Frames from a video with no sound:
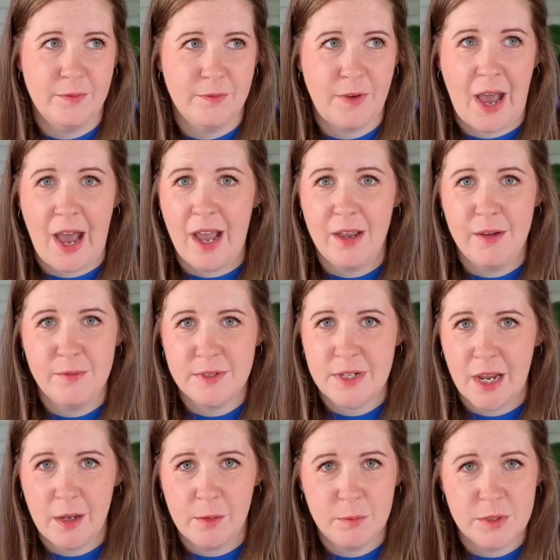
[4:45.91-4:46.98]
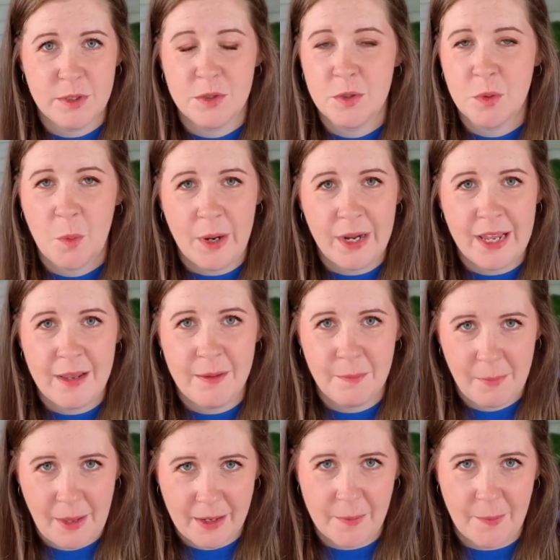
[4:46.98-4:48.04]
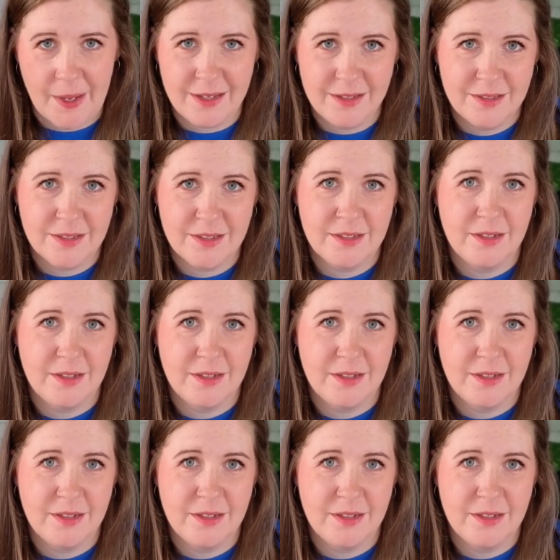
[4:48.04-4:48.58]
5 times 20 megabytes